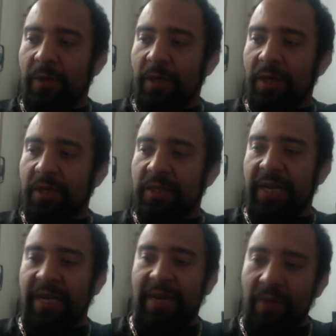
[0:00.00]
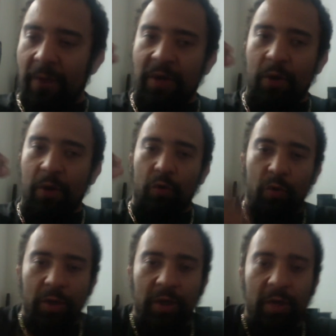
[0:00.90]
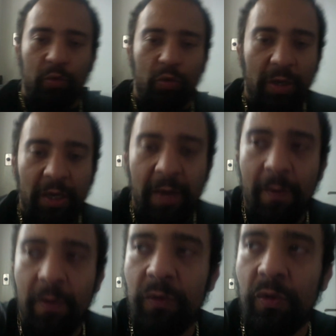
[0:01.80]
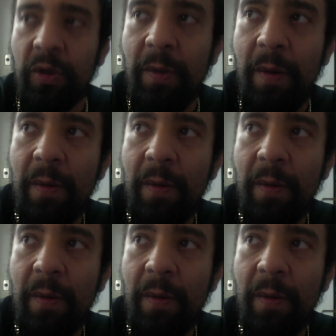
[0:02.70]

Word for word: it is like i, I mean you come to a to a